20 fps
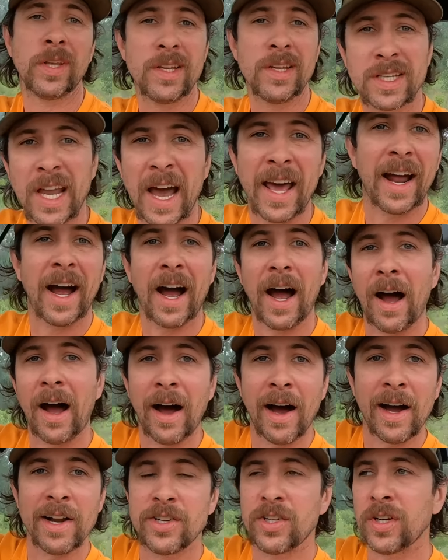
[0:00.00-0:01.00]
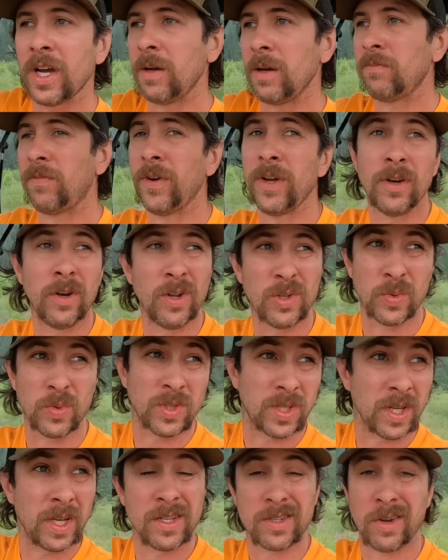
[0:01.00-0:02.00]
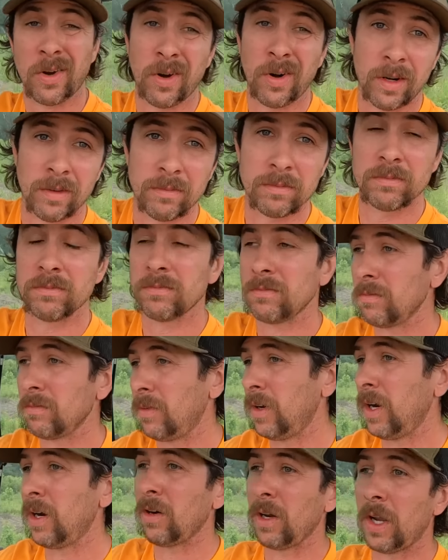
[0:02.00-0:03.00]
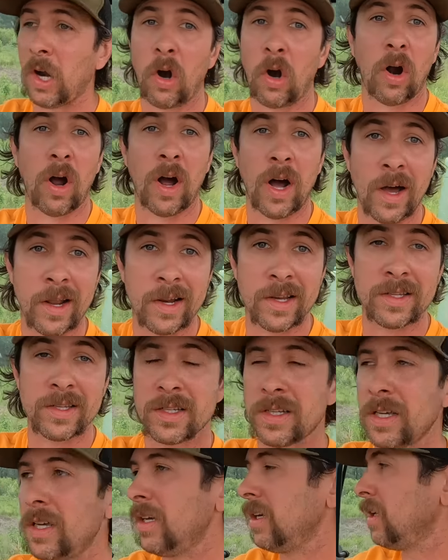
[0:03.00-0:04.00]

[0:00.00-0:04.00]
these kind of odd shaped fields, which these aren't nearly our oddest,